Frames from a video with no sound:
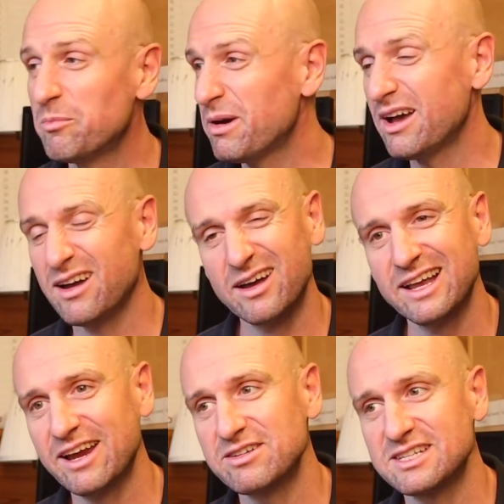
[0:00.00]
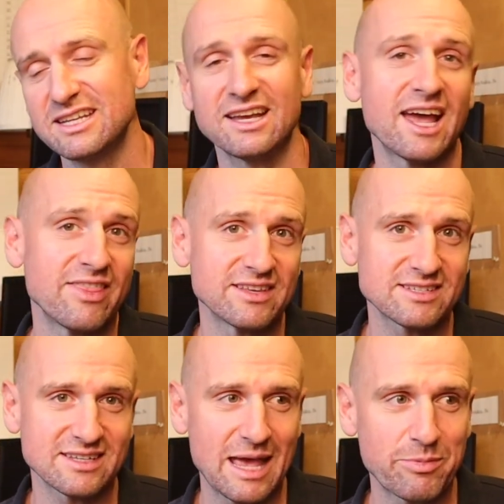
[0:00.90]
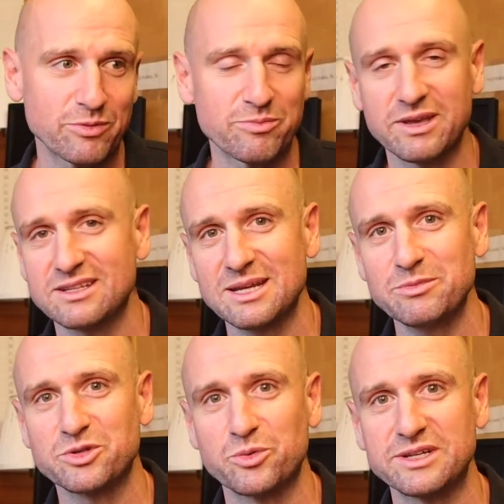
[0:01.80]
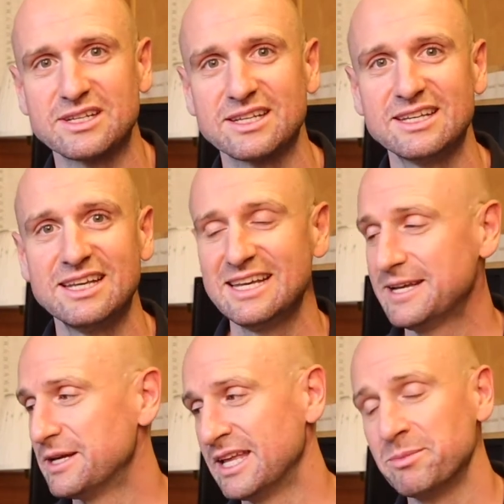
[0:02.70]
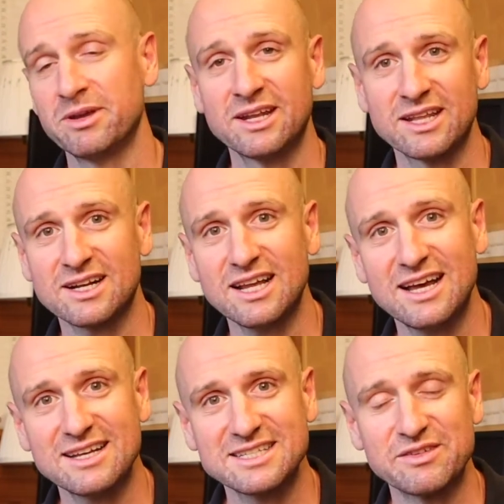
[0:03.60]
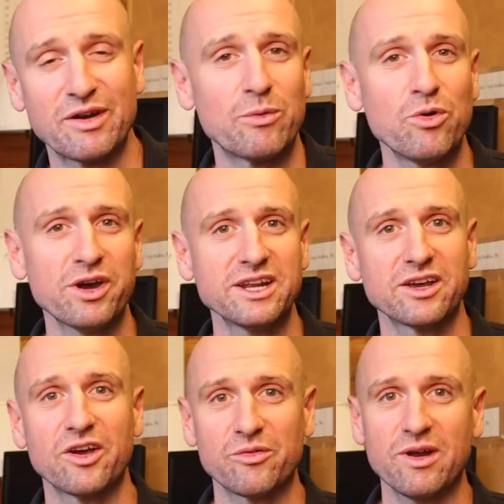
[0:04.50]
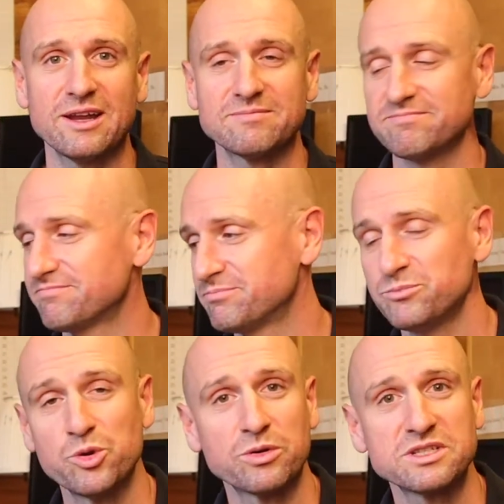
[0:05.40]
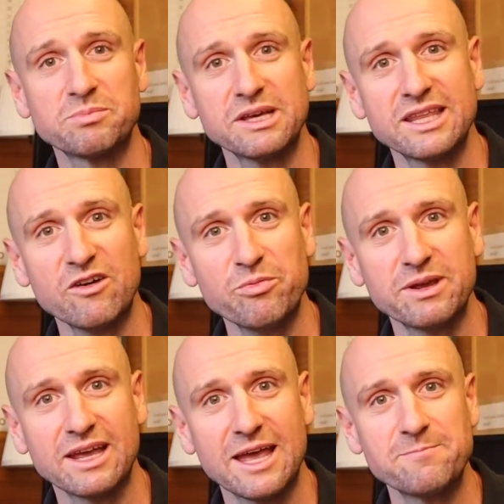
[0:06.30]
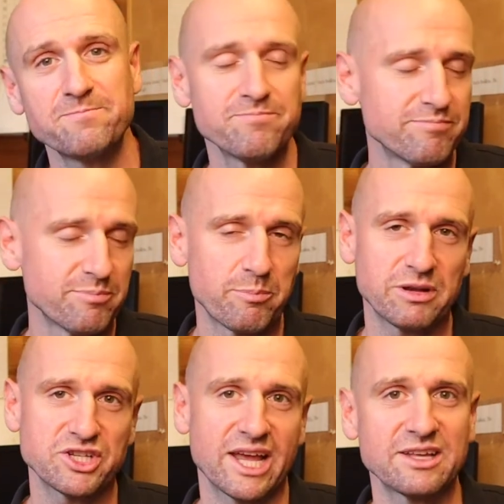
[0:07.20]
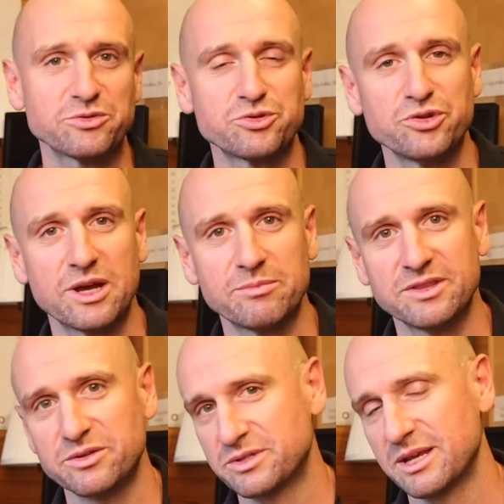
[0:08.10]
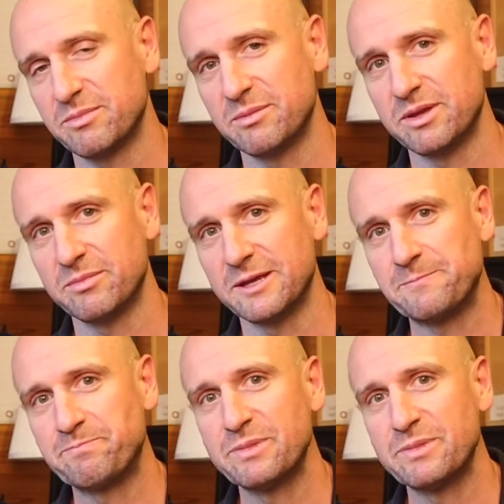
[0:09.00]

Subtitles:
But I guarantee you, and this happened with me at summer school recently, at the beginning of the class, if I walk in and go, right, who wants to play the alphabet game? Bunch of hands will shoot up and they'll say me.